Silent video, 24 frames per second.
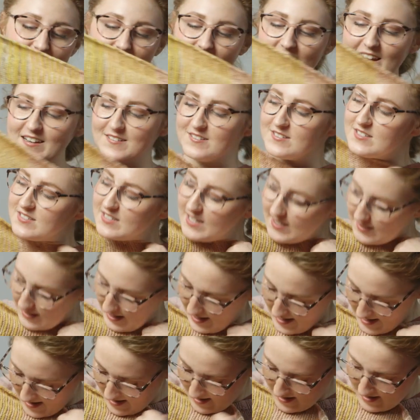can kind of see
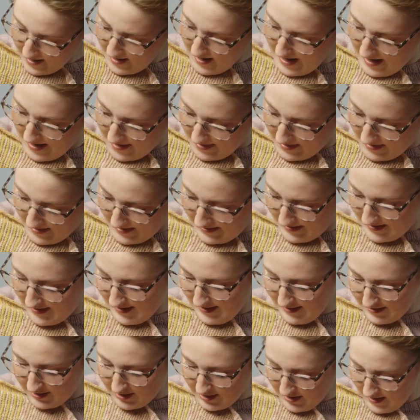like in this
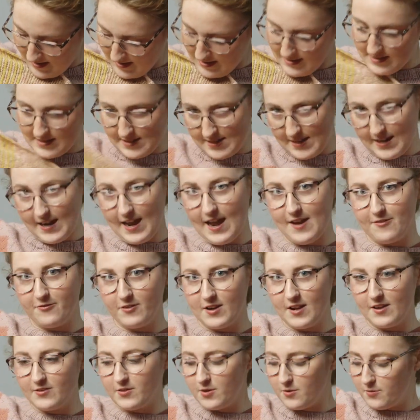section, it's like
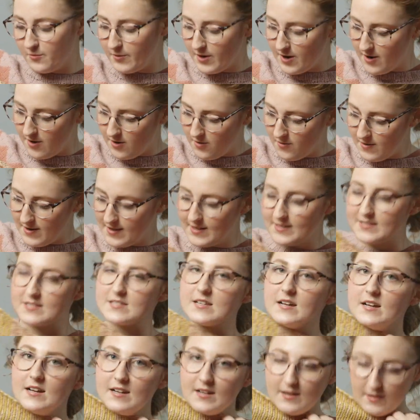every other row is
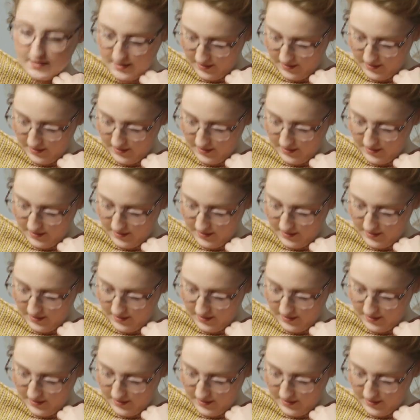a